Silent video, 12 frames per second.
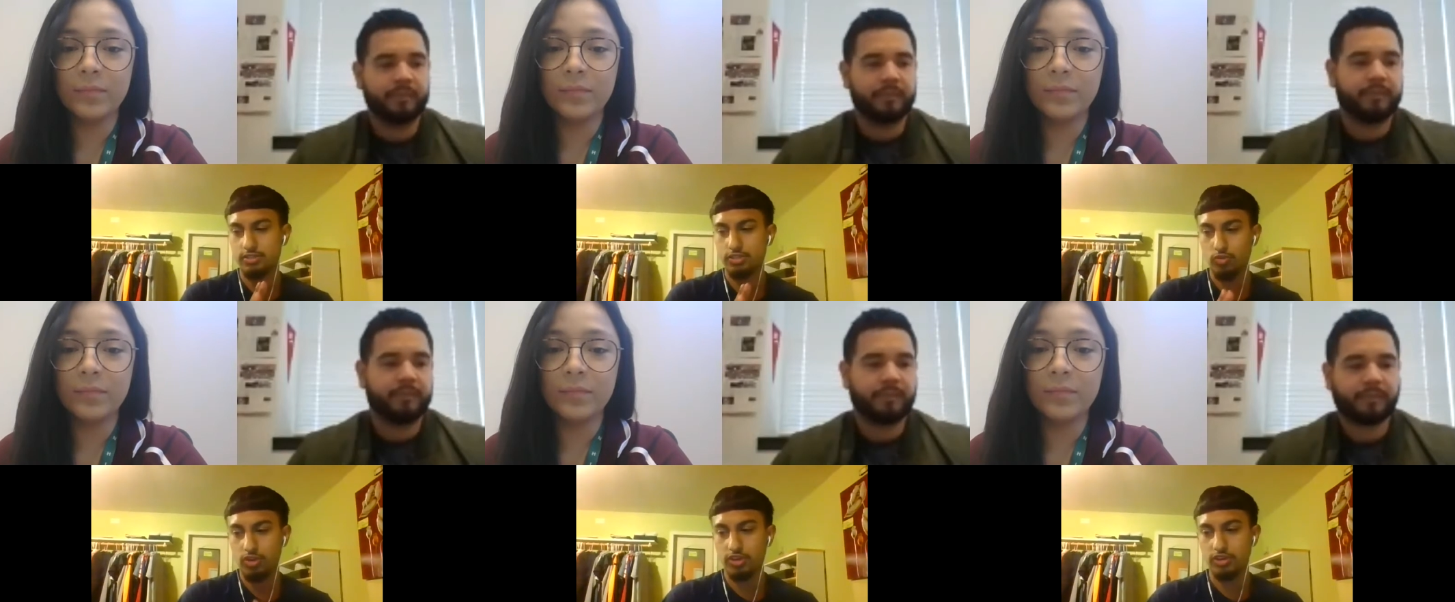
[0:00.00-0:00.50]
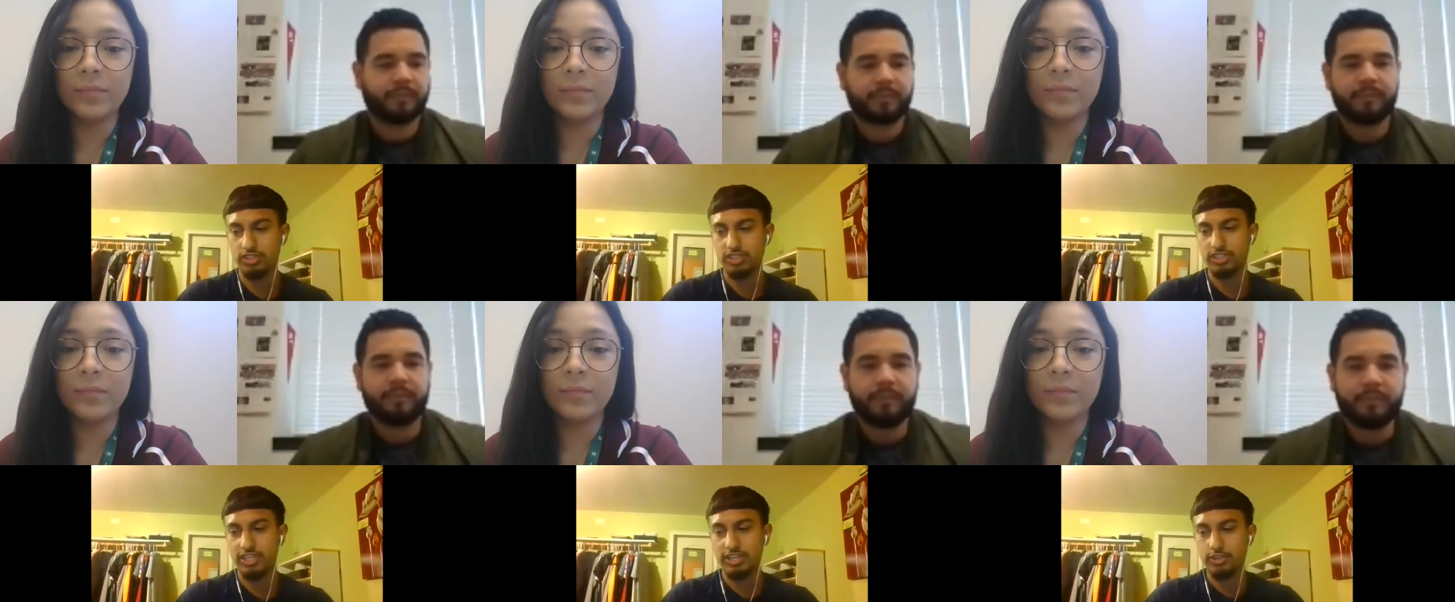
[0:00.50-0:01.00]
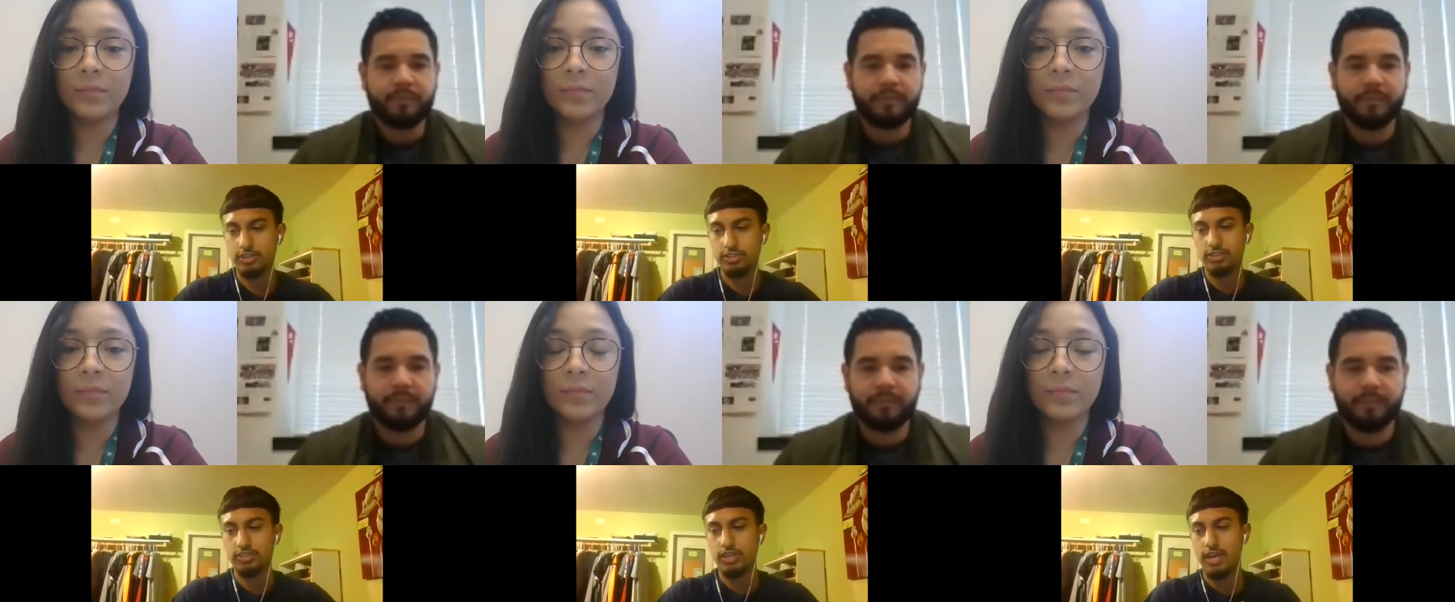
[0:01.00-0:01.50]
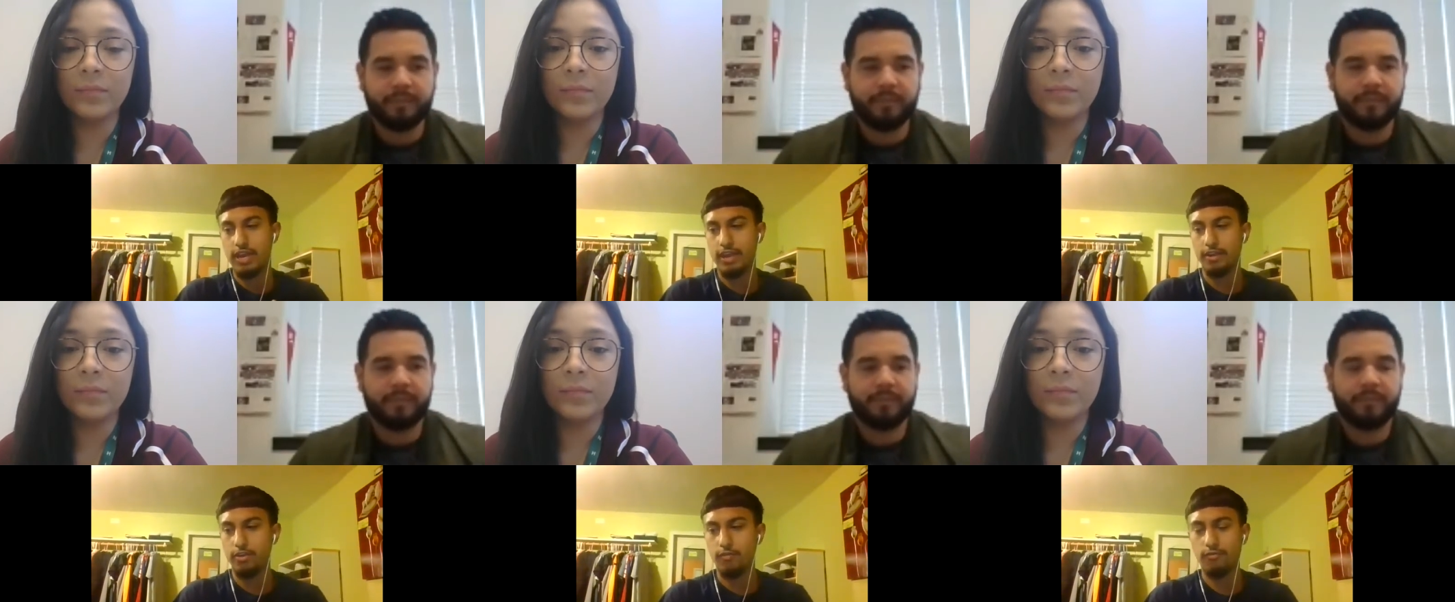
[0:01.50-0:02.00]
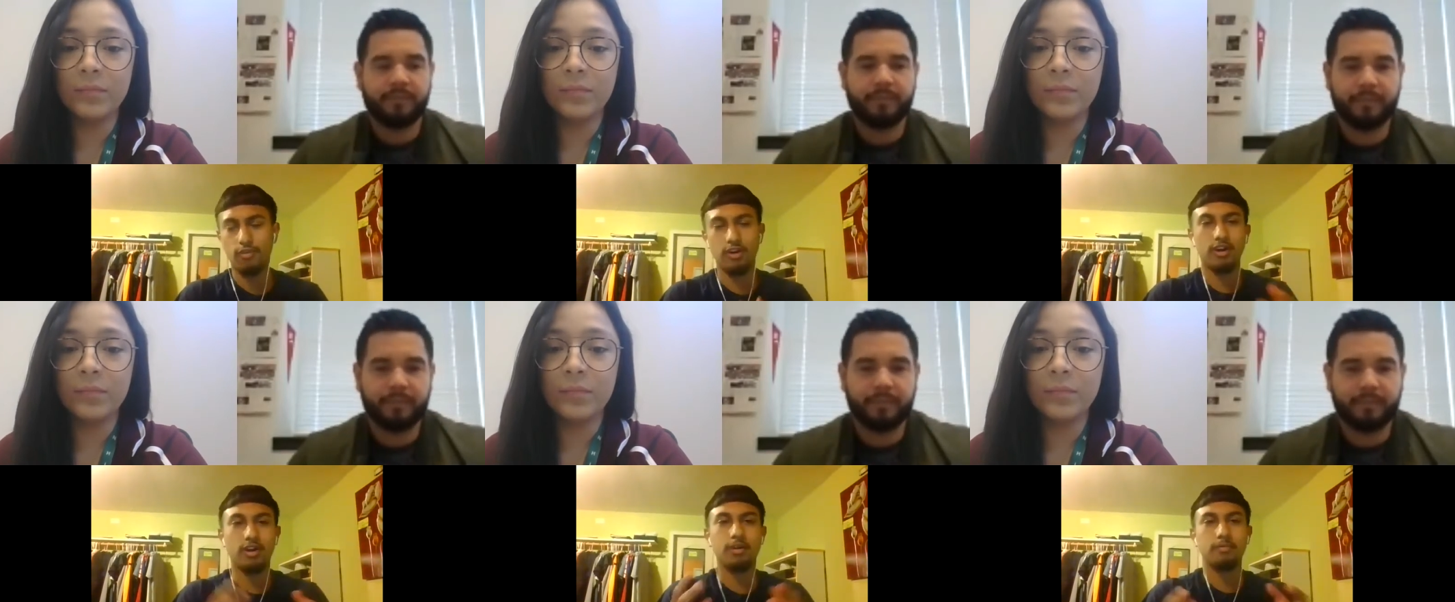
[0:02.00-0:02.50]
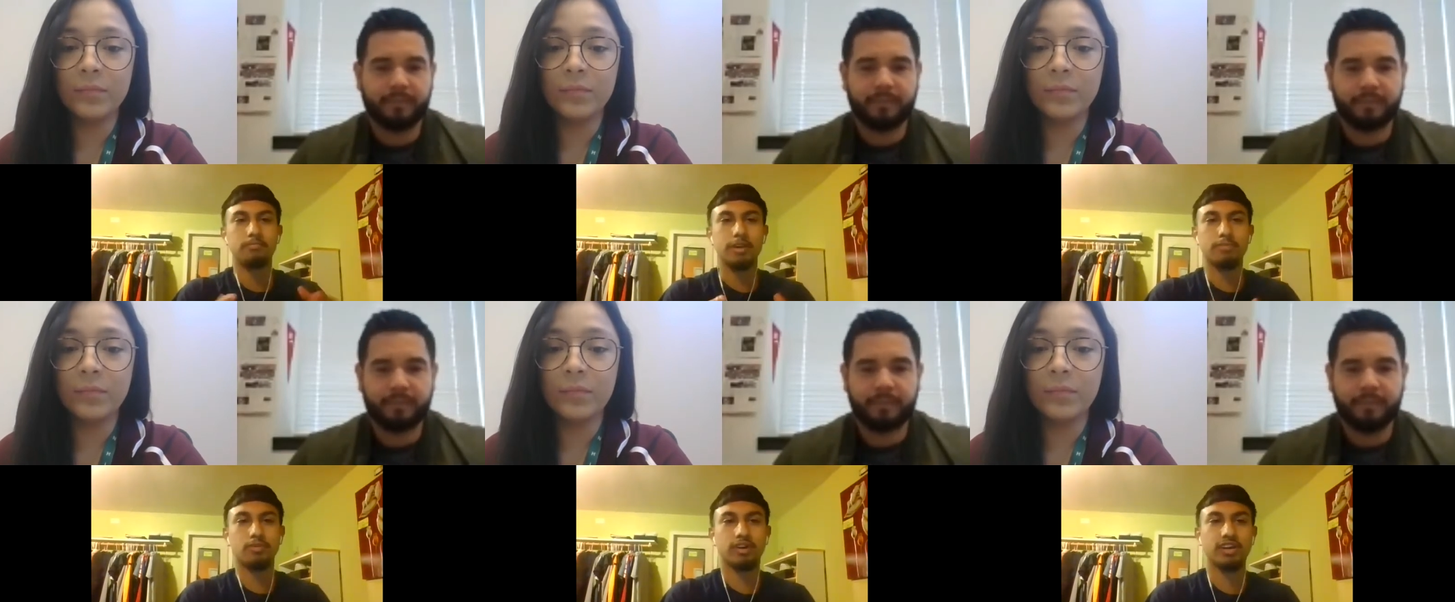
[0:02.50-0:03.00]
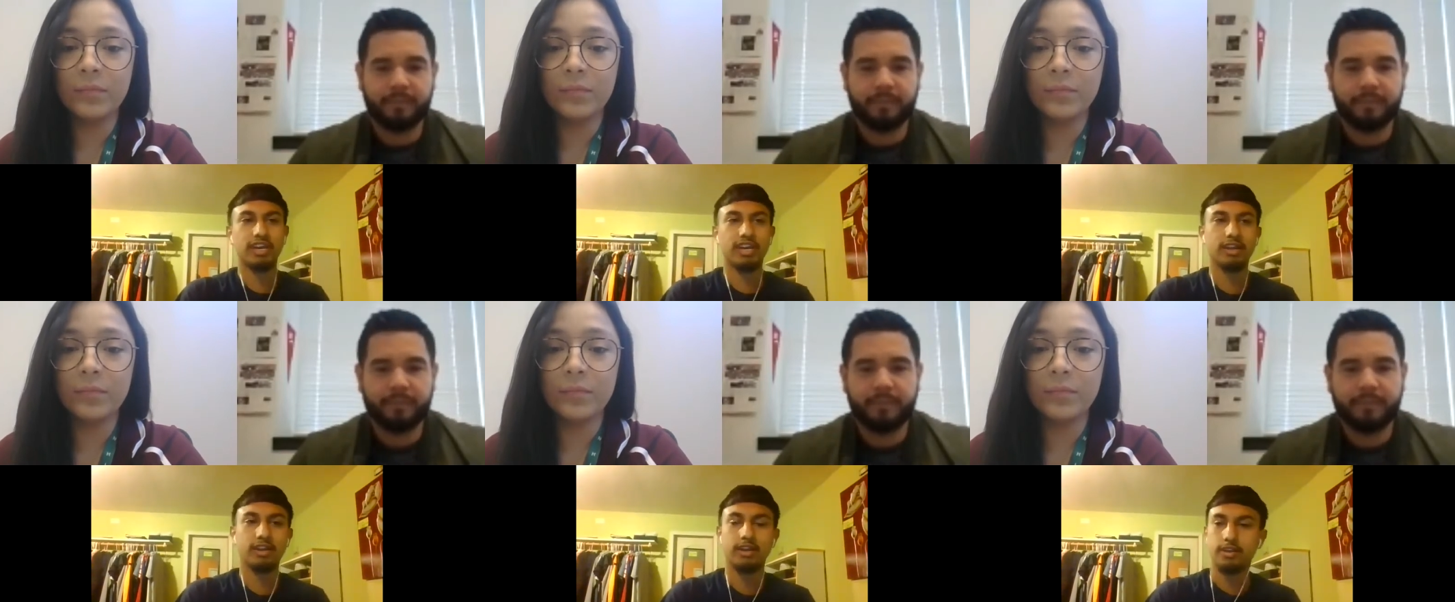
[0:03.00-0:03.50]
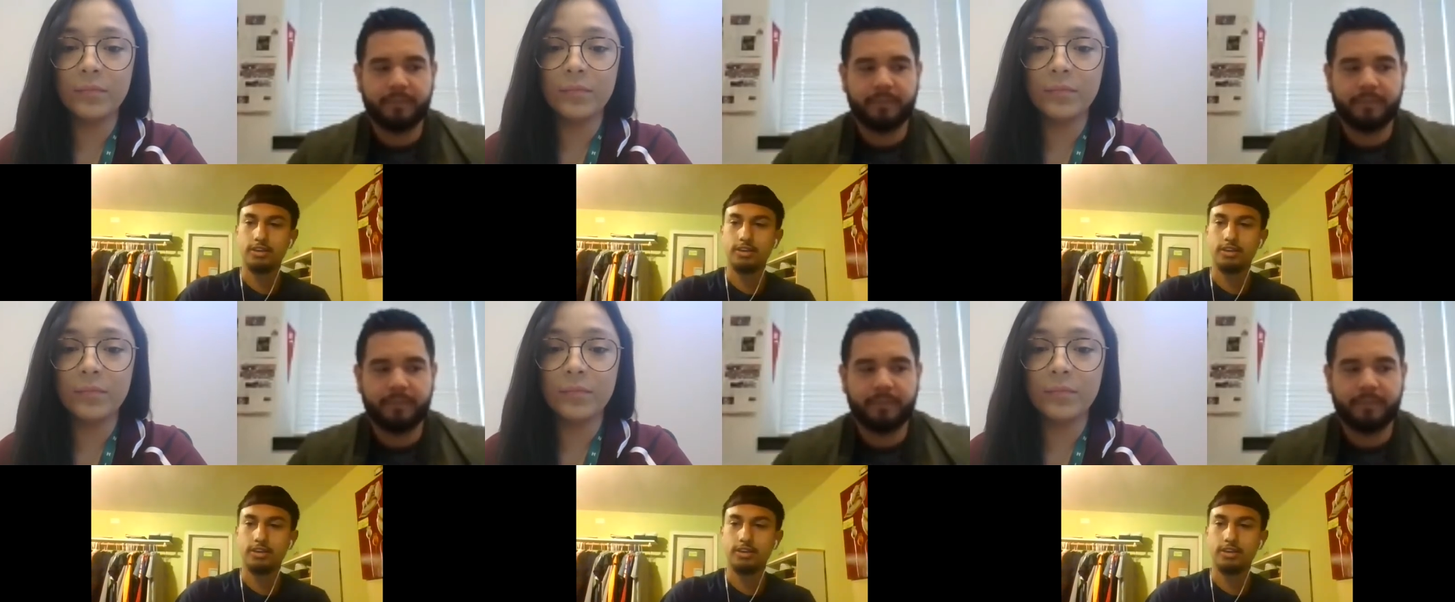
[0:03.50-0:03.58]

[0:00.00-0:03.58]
Speaker 1: juniors and seniors and overall people can get,